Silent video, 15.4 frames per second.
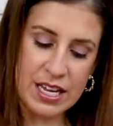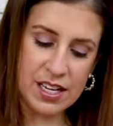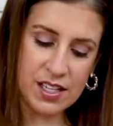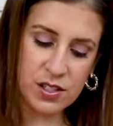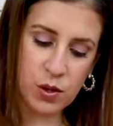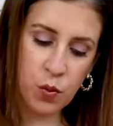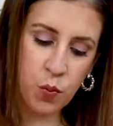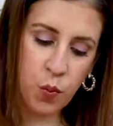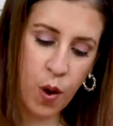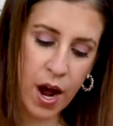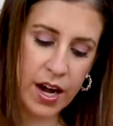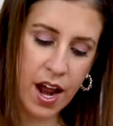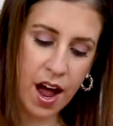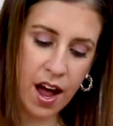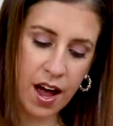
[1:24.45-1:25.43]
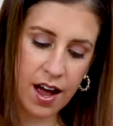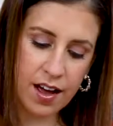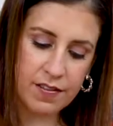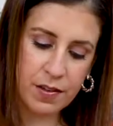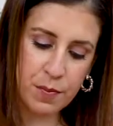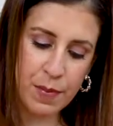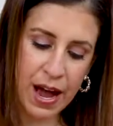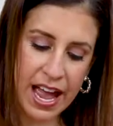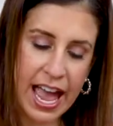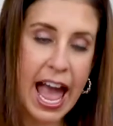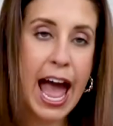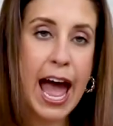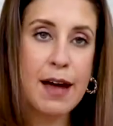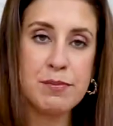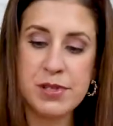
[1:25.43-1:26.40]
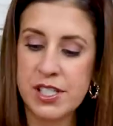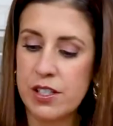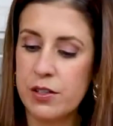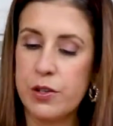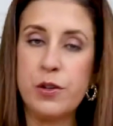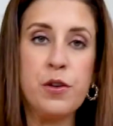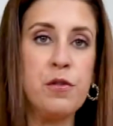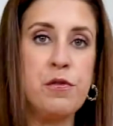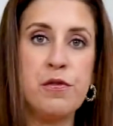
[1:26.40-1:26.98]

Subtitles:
is one of my absolute